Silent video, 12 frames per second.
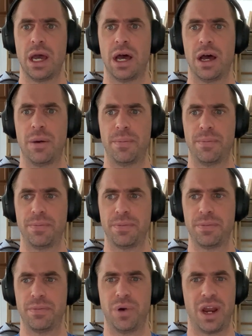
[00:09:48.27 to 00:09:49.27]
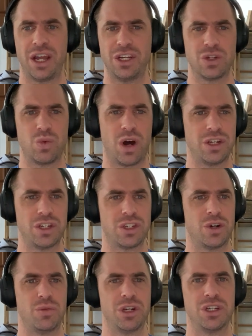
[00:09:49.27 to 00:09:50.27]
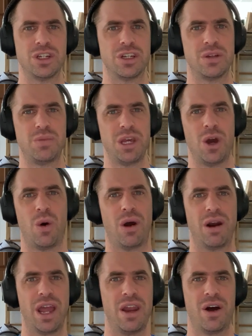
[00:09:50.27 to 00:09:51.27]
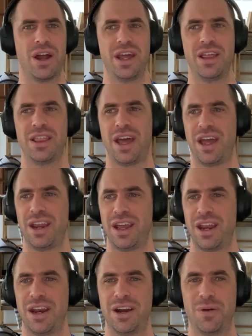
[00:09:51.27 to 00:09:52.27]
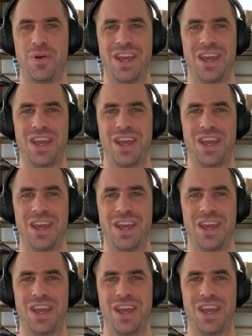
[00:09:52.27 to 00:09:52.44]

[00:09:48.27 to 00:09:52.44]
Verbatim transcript: Um, but I just watched so much PORN on it that it ended up